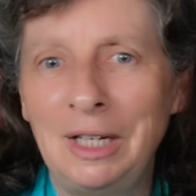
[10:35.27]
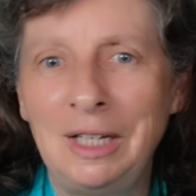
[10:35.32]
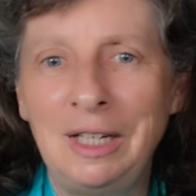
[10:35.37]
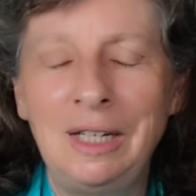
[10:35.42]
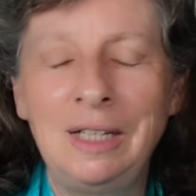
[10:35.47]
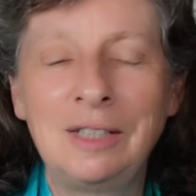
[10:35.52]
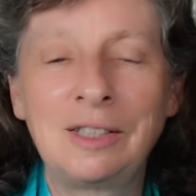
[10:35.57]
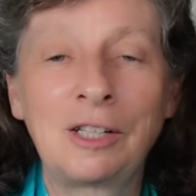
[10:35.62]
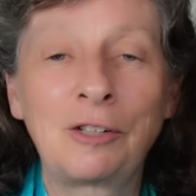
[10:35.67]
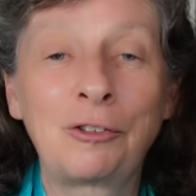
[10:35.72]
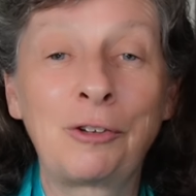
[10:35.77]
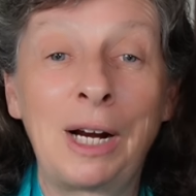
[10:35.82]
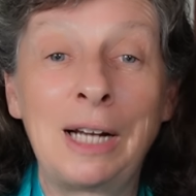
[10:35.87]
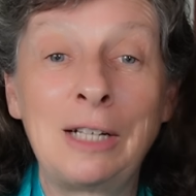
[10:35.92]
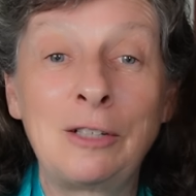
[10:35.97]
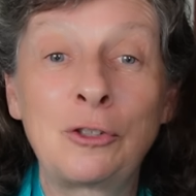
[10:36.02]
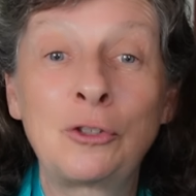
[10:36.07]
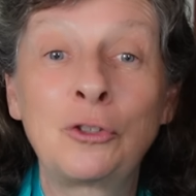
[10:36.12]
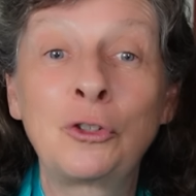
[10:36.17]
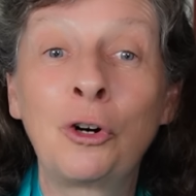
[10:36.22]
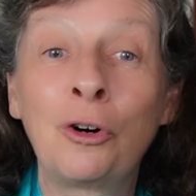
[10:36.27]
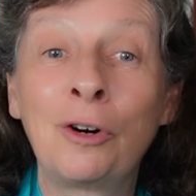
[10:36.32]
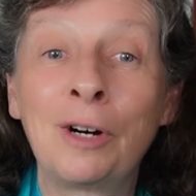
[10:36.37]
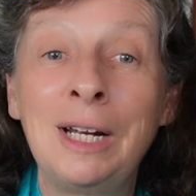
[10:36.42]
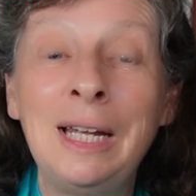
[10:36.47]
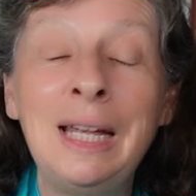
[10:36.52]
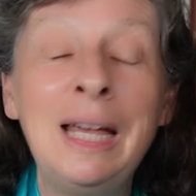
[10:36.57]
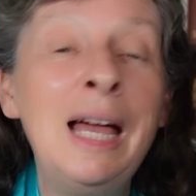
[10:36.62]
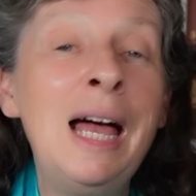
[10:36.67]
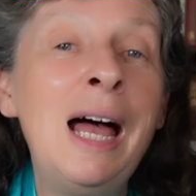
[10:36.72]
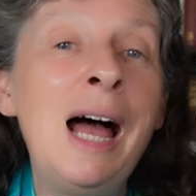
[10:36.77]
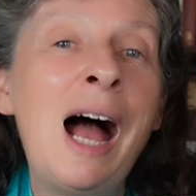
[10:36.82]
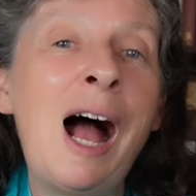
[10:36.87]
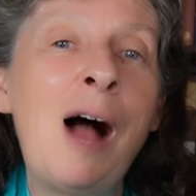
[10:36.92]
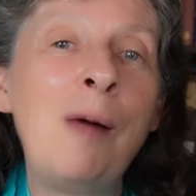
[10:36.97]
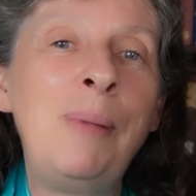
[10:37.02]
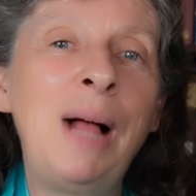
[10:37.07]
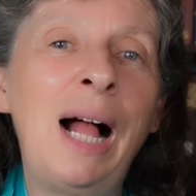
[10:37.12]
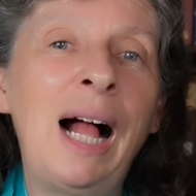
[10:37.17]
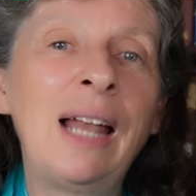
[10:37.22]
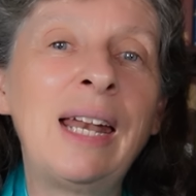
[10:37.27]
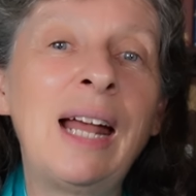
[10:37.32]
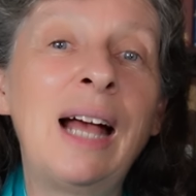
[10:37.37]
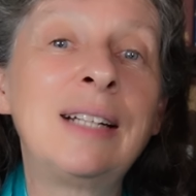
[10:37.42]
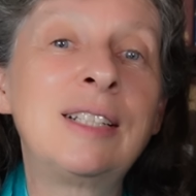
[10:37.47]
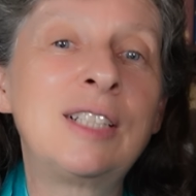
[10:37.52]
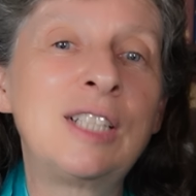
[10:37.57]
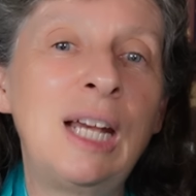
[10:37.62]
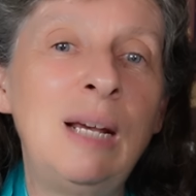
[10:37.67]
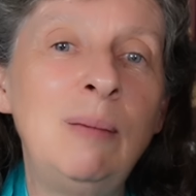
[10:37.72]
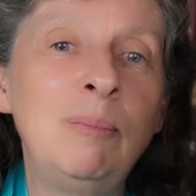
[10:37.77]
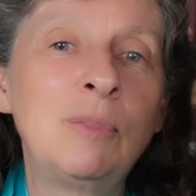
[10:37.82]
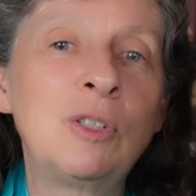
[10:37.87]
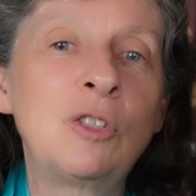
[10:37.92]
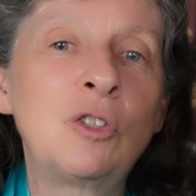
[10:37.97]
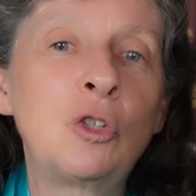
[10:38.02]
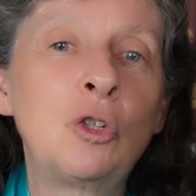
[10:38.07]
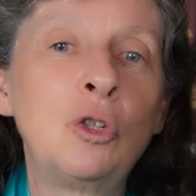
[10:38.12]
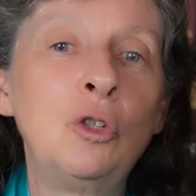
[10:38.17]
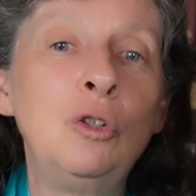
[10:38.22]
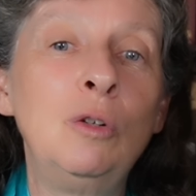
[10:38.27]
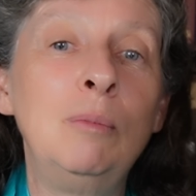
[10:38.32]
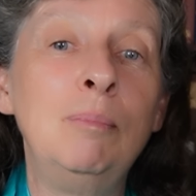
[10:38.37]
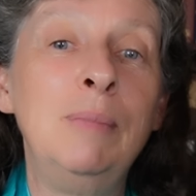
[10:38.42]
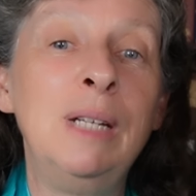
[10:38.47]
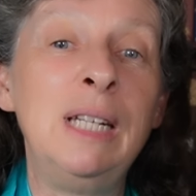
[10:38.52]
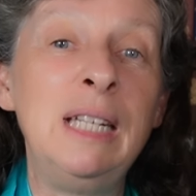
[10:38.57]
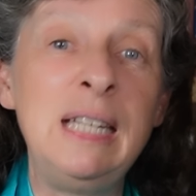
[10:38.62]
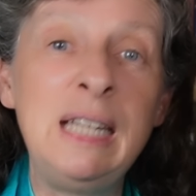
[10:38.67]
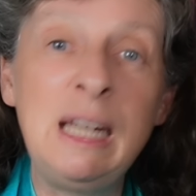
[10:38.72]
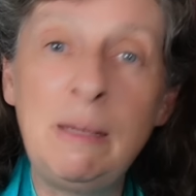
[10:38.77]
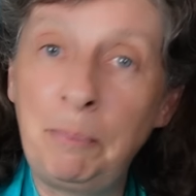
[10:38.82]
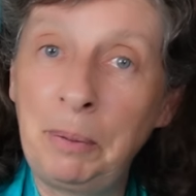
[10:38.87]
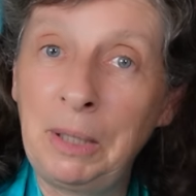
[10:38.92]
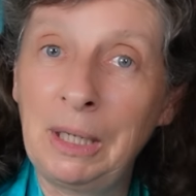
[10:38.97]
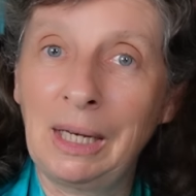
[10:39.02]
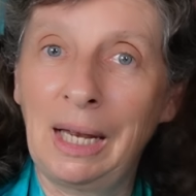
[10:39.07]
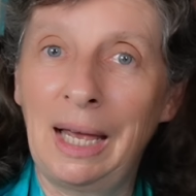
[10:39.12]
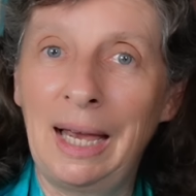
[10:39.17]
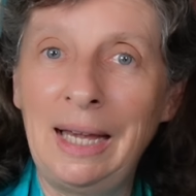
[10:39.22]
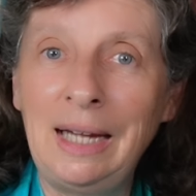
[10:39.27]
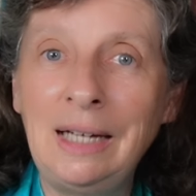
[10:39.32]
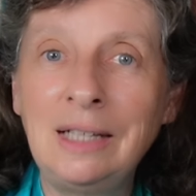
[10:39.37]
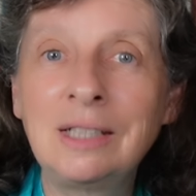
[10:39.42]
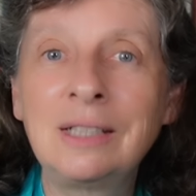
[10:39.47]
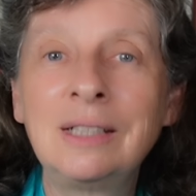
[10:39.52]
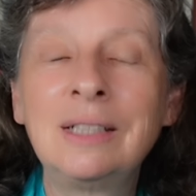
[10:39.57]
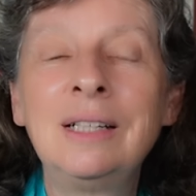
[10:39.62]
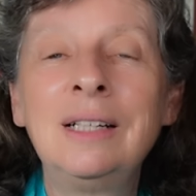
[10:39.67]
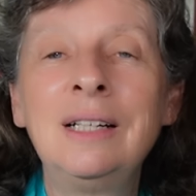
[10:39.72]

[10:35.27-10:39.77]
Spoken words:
It is a great story about attempts to manipulate